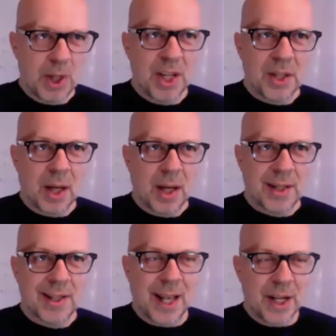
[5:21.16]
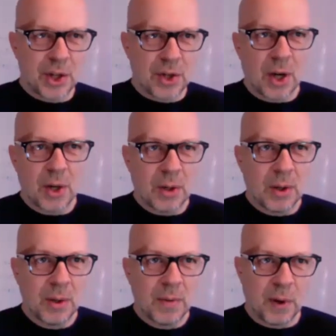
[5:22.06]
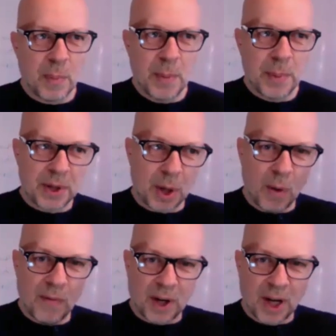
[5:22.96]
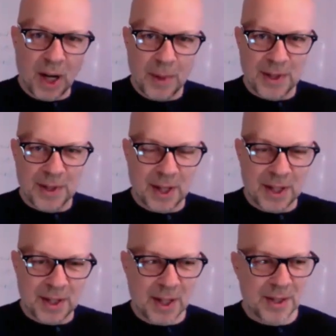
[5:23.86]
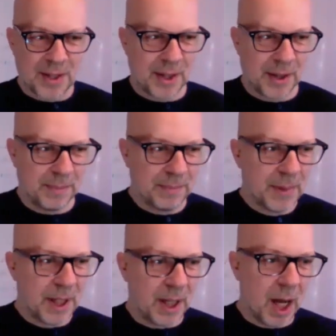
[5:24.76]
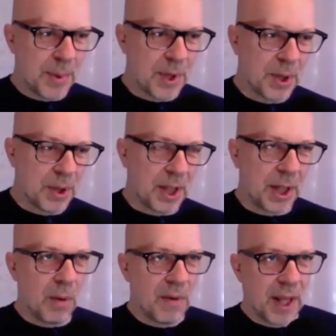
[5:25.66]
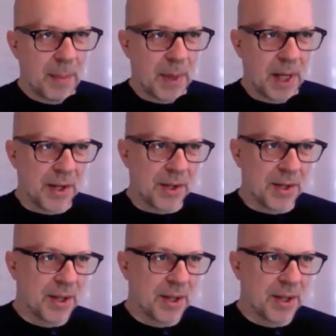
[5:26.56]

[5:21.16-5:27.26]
is a slight struggle for people to overcome. It's an obstacle to get over that because